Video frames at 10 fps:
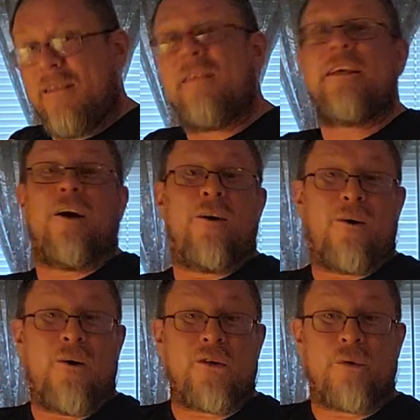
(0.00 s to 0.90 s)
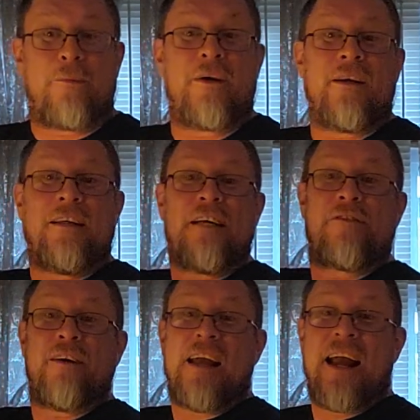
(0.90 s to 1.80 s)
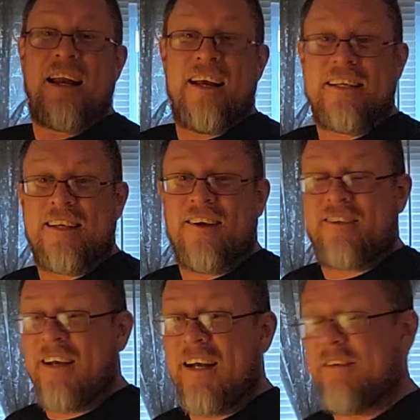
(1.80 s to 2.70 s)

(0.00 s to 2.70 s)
the R's were put in a different annex outside